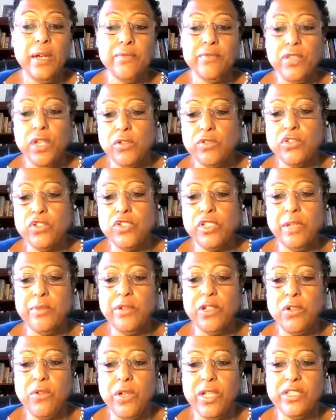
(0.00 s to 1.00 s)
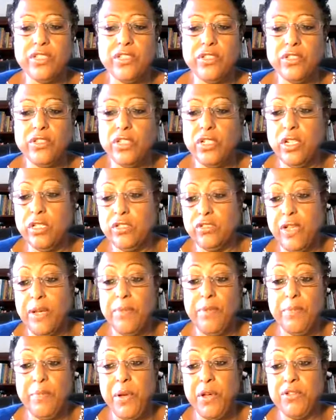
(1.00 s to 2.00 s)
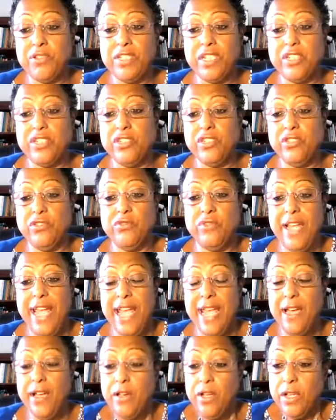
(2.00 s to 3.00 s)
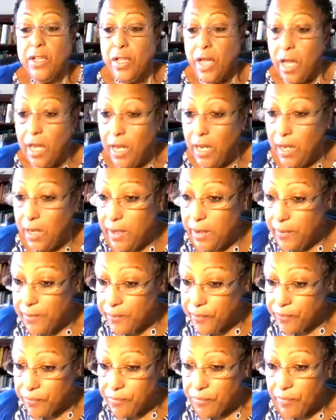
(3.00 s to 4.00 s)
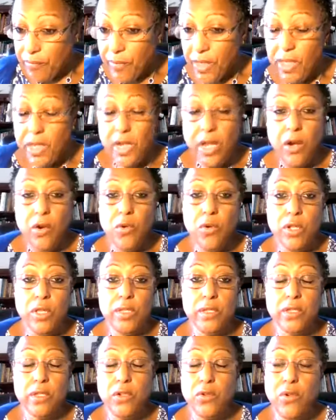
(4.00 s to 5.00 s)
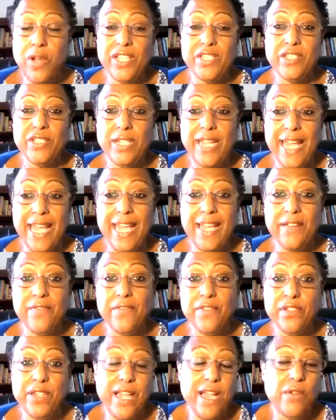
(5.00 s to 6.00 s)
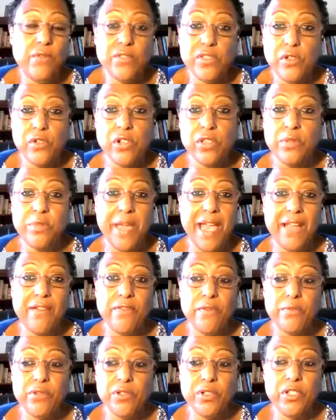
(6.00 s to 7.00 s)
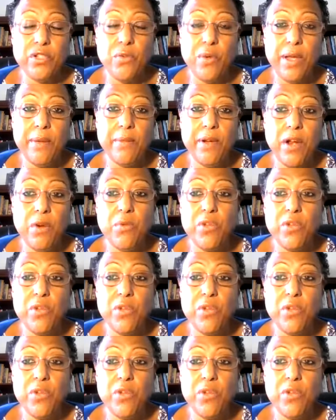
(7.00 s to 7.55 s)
Those are some of the questions, so I'm gonna pose that to you now. The question I have for you now, what's holding you back from doing your webinar?